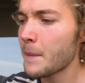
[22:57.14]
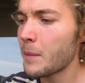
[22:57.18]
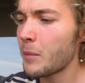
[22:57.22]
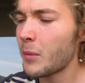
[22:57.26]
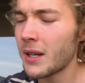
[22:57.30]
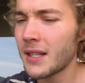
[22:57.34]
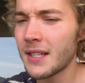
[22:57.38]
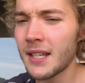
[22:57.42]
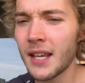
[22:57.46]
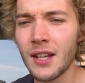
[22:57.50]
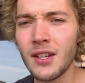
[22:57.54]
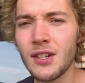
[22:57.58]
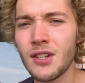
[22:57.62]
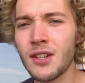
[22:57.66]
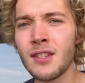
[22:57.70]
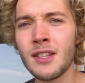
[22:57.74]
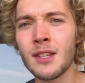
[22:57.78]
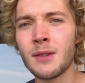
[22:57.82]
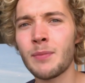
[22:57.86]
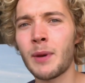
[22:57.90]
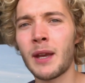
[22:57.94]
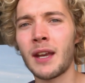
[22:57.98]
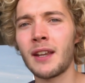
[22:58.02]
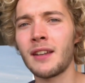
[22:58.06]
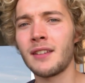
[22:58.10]
attention
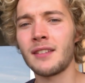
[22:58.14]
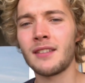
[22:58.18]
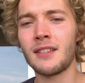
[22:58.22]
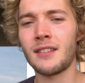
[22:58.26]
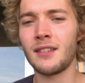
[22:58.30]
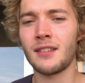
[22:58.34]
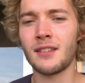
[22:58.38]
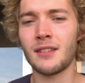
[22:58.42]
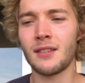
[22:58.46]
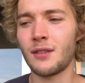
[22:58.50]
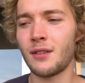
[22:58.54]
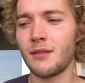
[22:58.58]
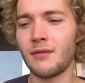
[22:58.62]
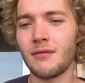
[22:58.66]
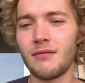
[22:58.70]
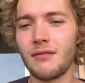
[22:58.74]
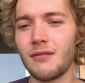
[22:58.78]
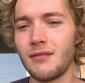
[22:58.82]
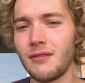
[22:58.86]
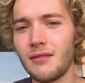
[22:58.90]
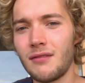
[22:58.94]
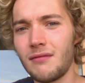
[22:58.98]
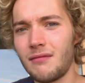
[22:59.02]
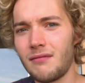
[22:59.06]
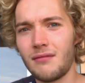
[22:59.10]
span is just
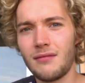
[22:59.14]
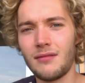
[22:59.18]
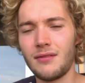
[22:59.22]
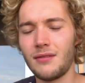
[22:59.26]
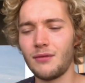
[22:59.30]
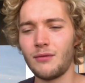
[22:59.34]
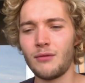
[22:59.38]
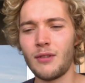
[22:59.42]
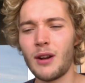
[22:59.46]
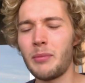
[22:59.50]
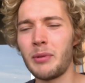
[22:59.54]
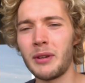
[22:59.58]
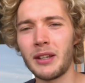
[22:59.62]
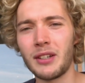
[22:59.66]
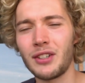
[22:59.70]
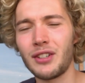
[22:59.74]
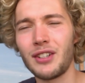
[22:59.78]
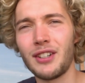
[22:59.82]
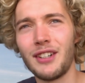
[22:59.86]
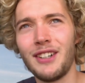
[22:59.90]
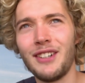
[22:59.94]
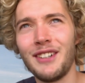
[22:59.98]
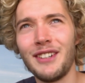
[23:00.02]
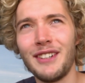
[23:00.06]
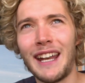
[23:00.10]
rubbish
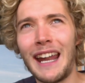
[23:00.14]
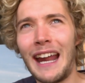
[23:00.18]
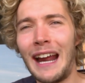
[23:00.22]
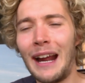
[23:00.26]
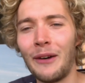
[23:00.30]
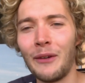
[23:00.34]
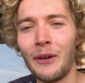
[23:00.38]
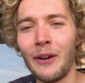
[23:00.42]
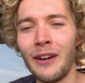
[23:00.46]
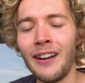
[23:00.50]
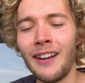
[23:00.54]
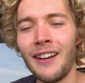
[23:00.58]
now.